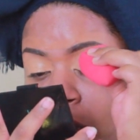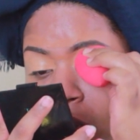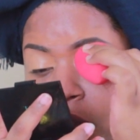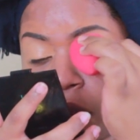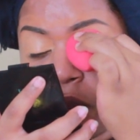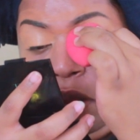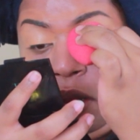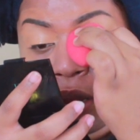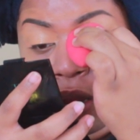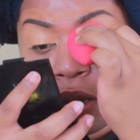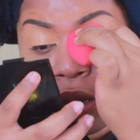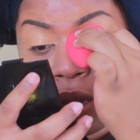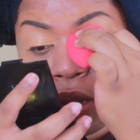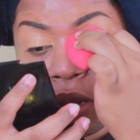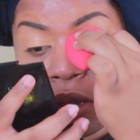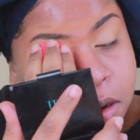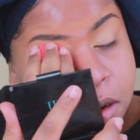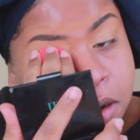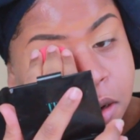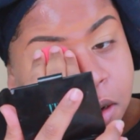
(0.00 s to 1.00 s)

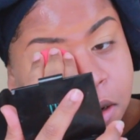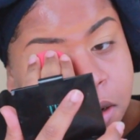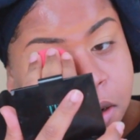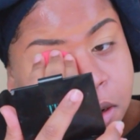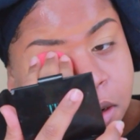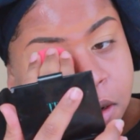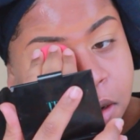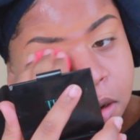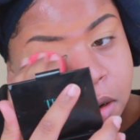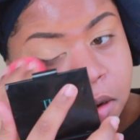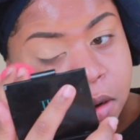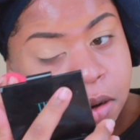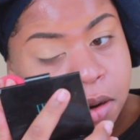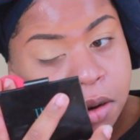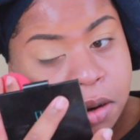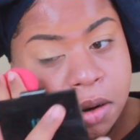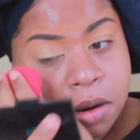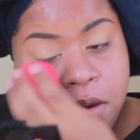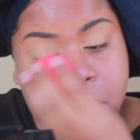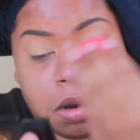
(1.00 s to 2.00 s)

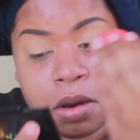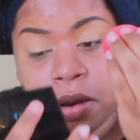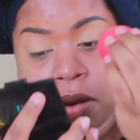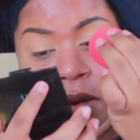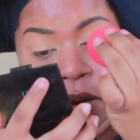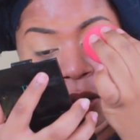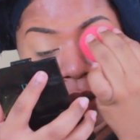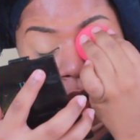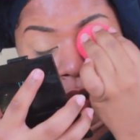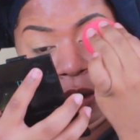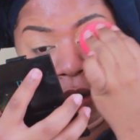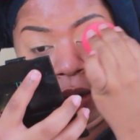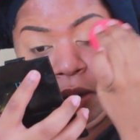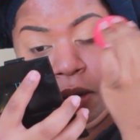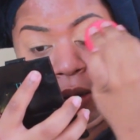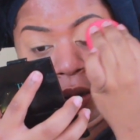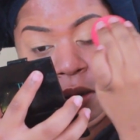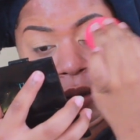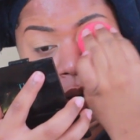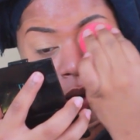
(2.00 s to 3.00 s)

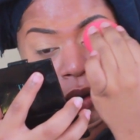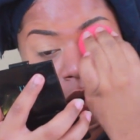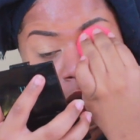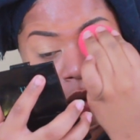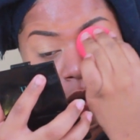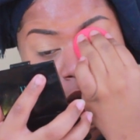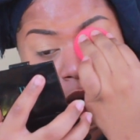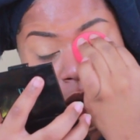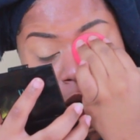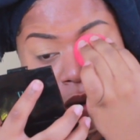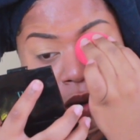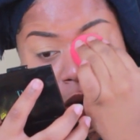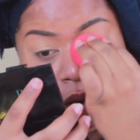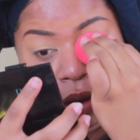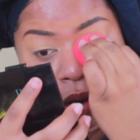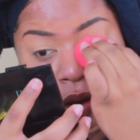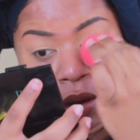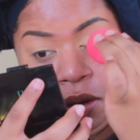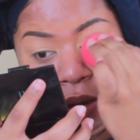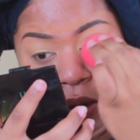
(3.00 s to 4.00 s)
(no one is talking)